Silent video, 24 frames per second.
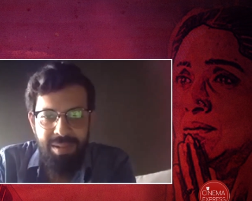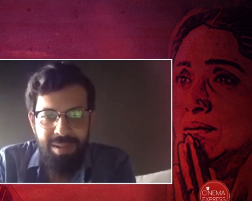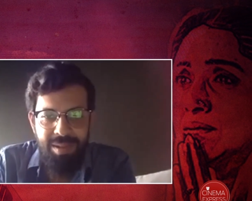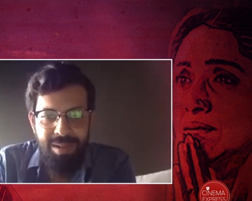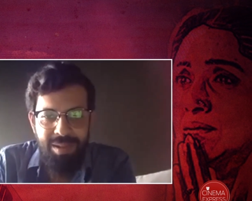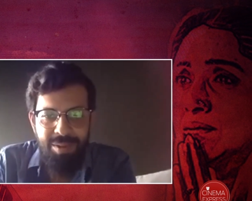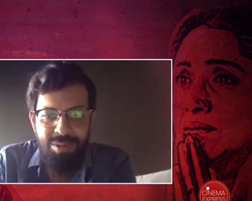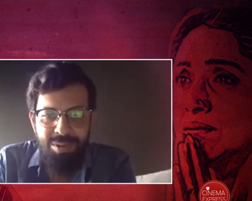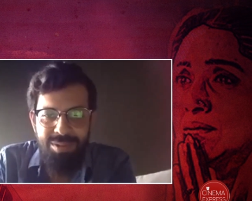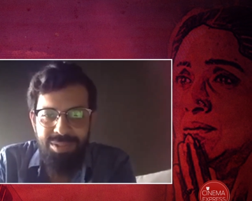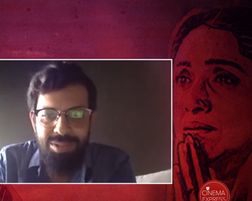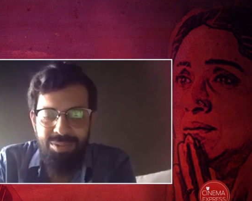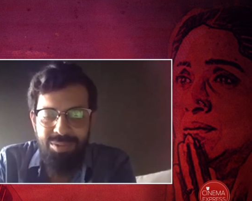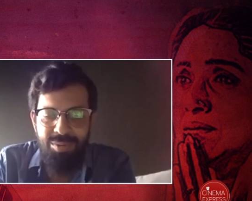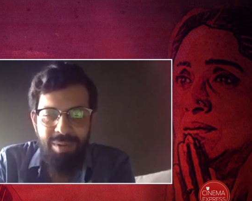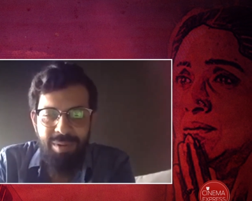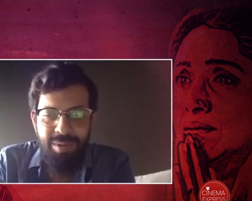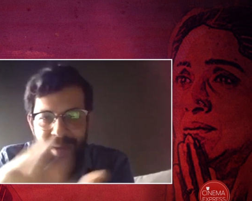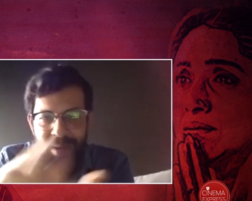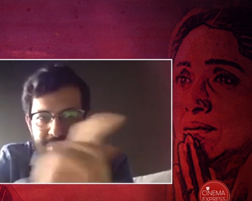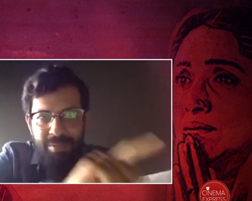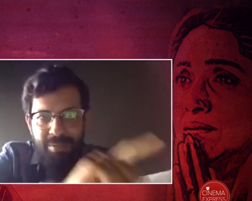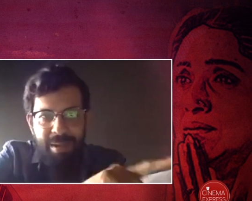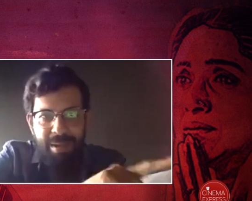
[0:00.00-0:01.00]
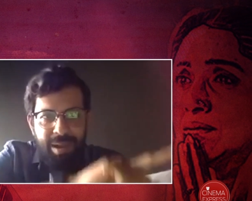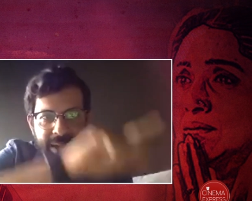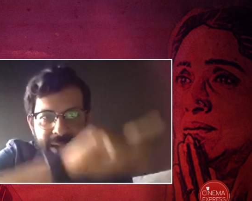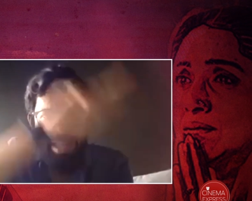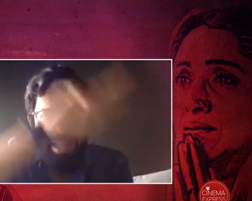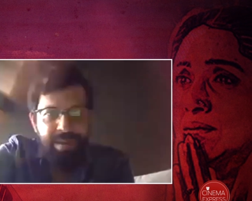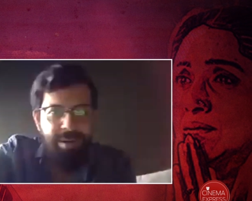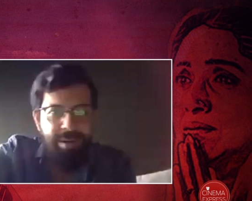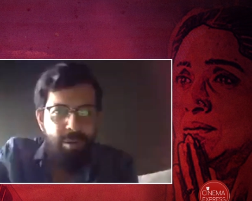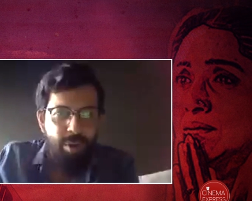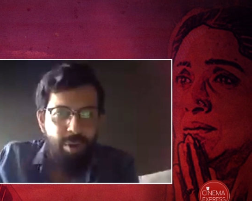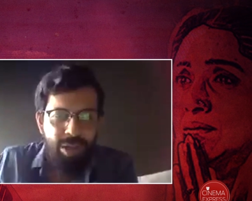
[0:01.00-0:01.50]
Speaker 1: You know, so I've,
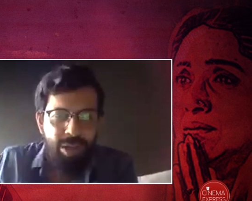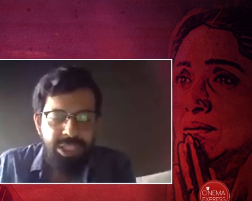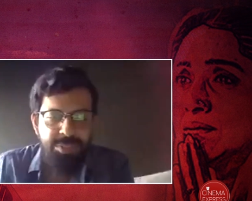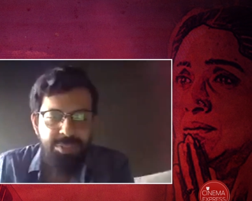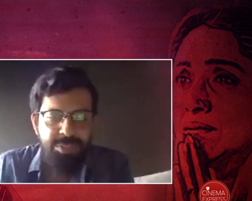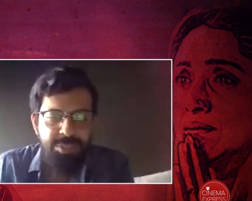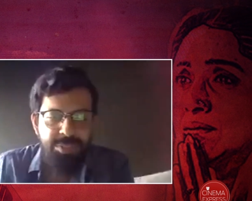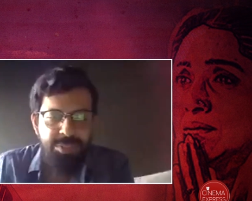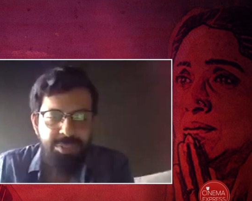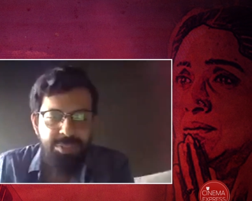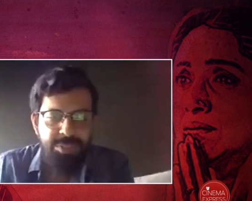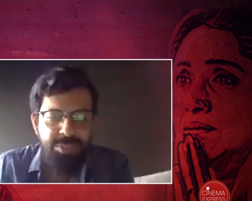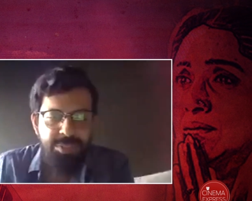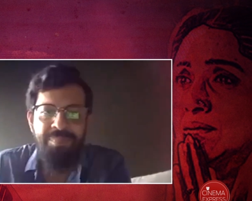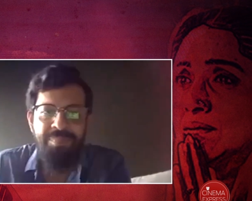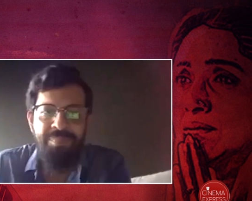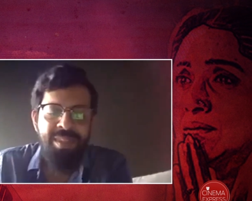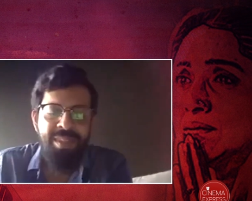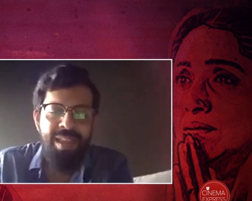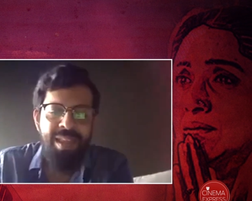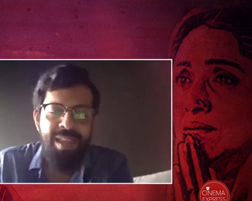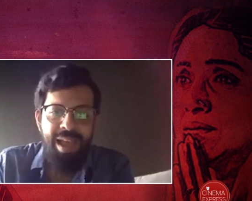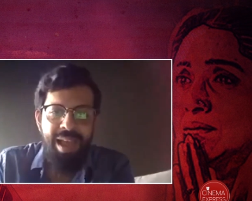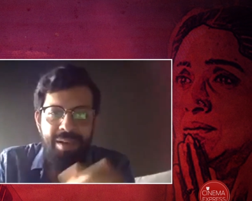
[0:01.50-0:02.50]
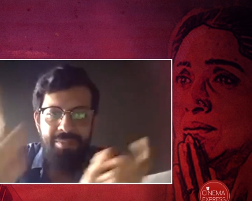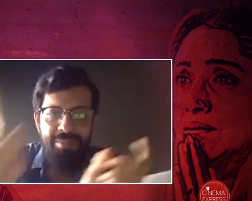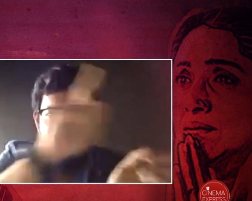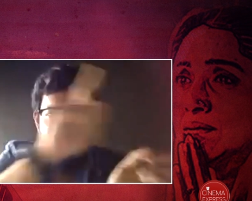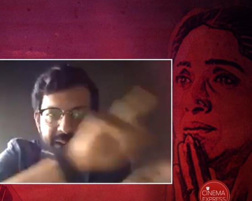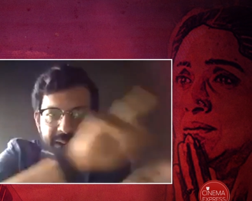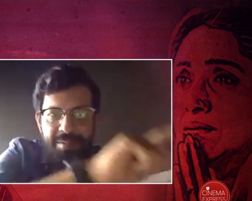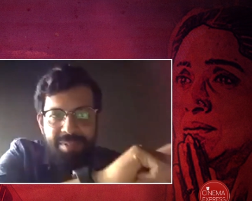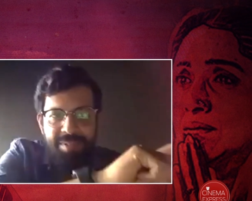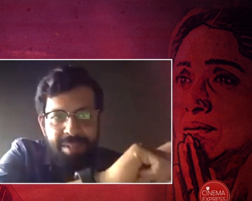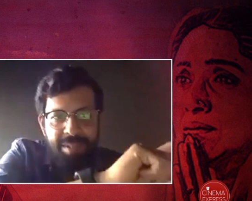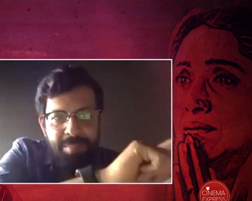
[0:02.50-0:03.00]
again, all spectrum. I have
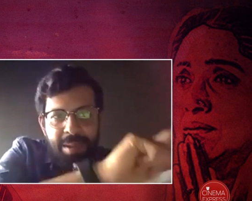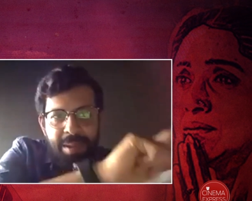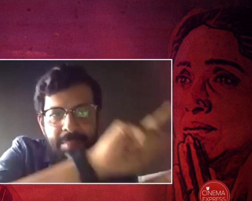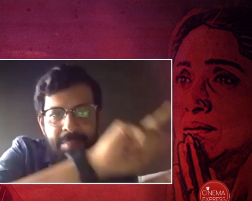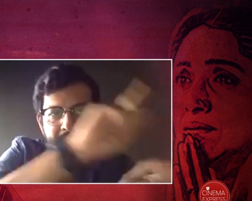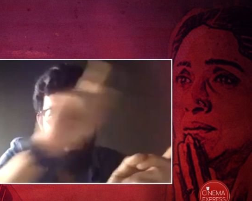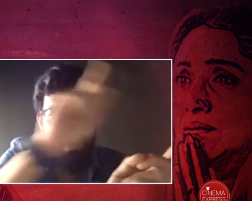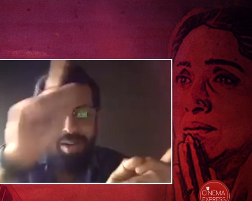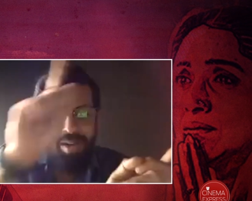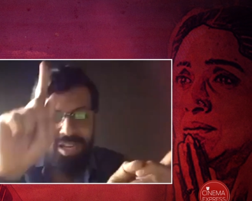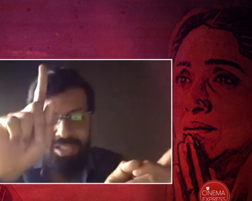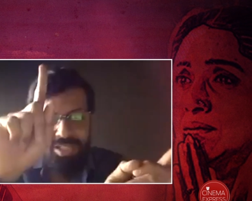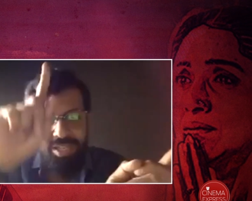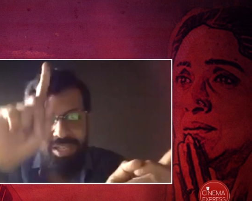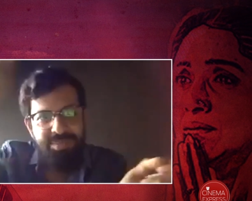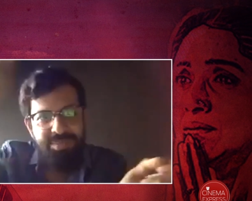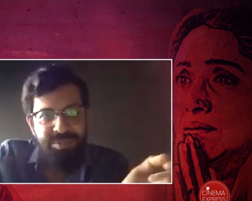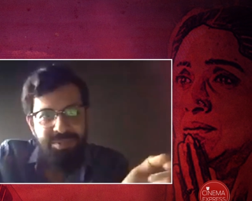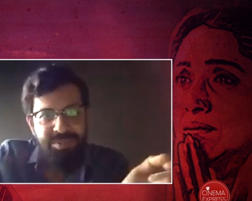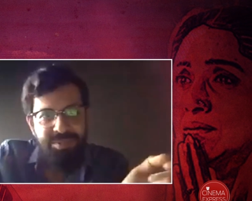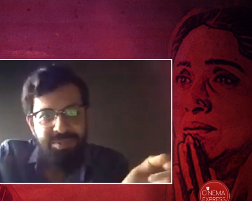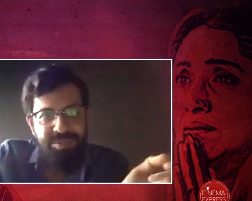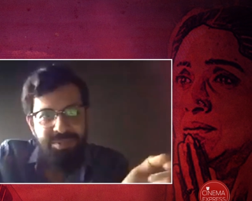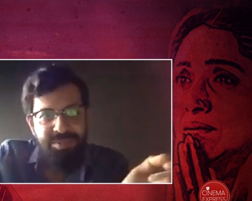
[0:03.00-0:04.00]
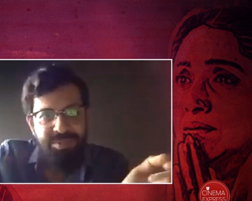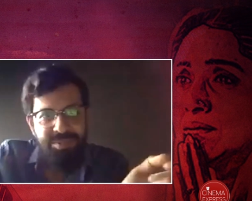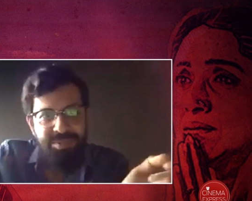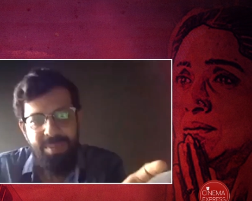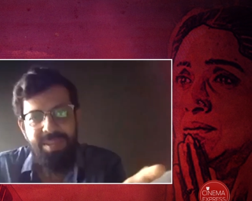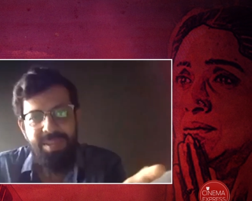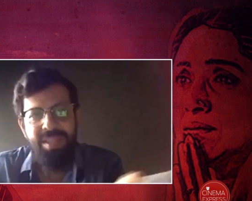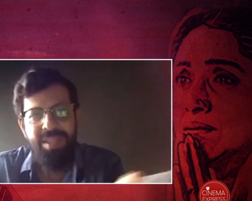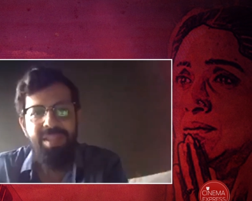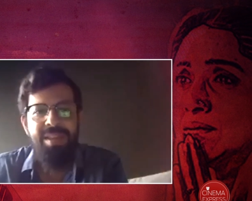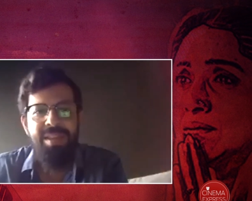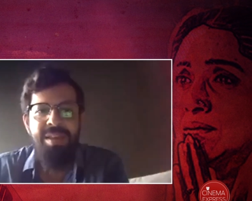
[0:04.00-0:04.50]
Revathi ma'am, Prakash Raj, Vijay
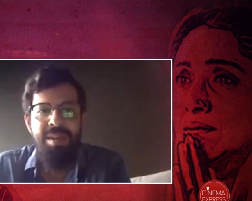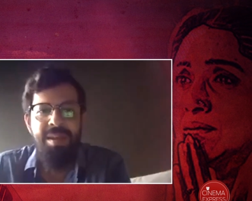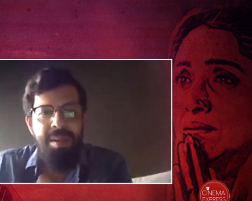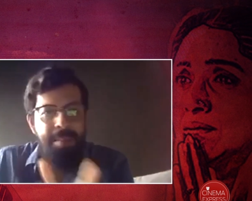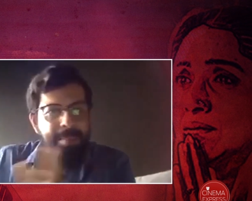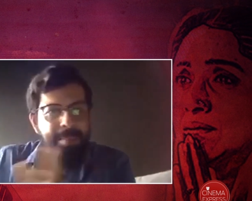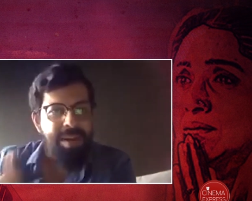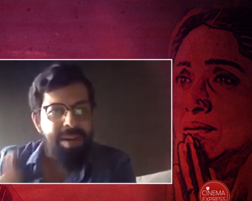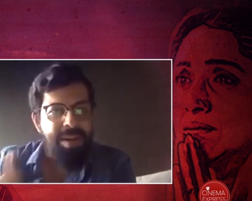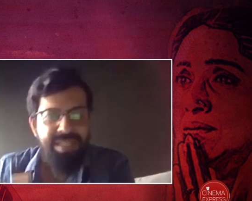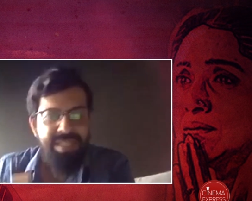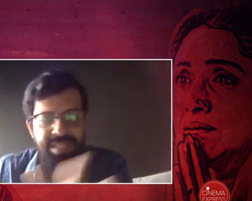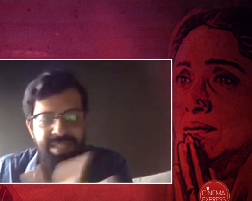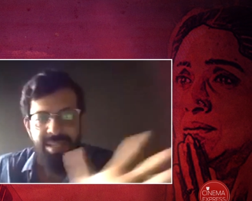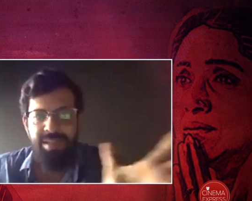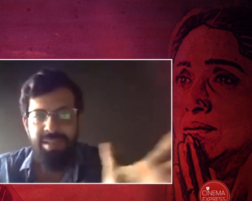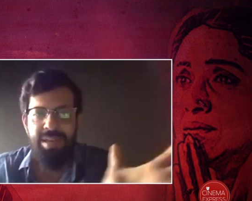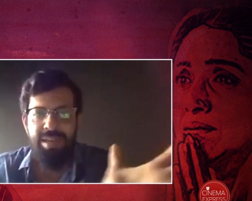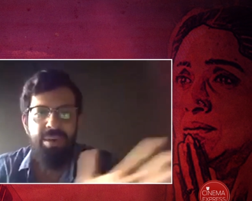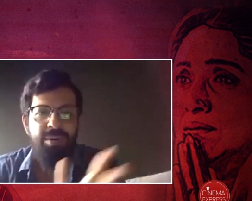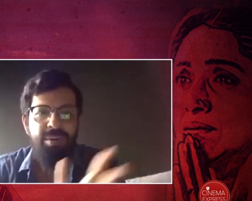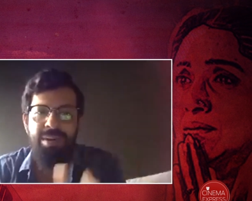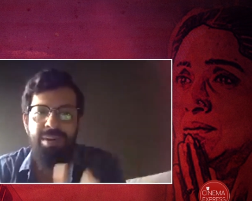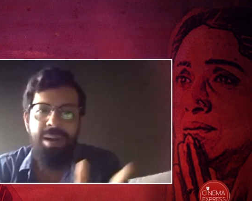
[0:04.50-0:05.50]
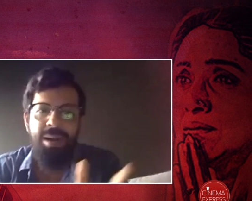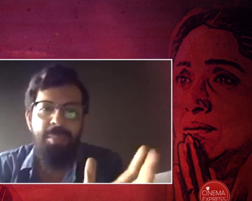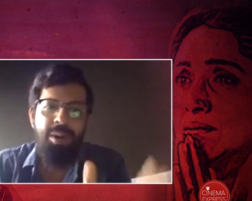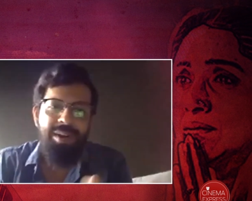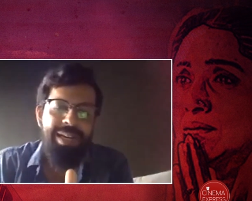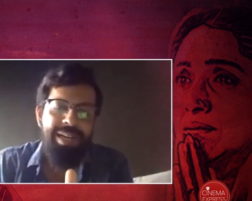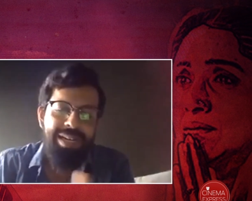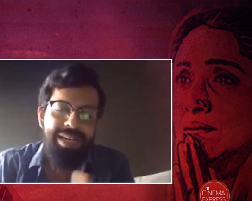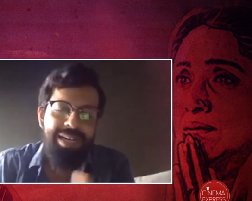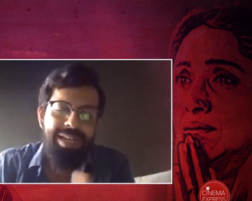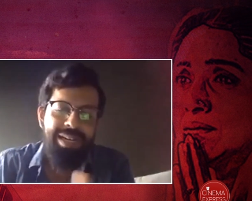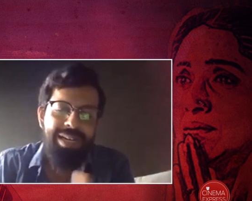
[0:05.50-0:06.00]
Sethupathi, Mani sir. Now come
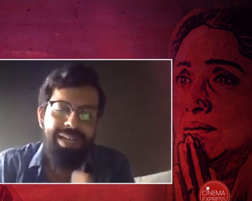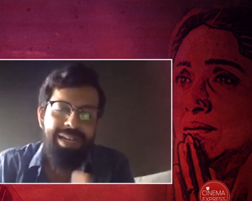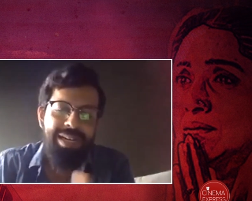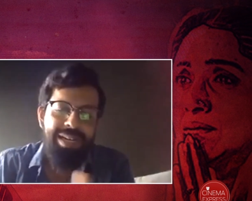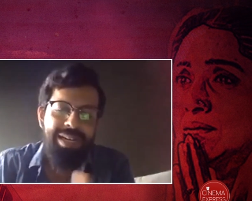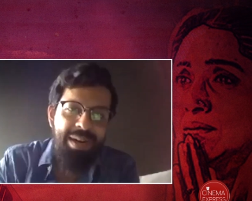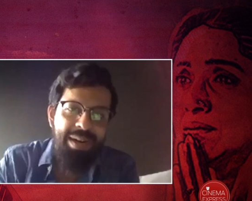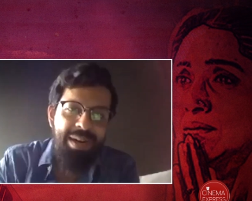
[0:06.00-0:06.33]
on, it can't get better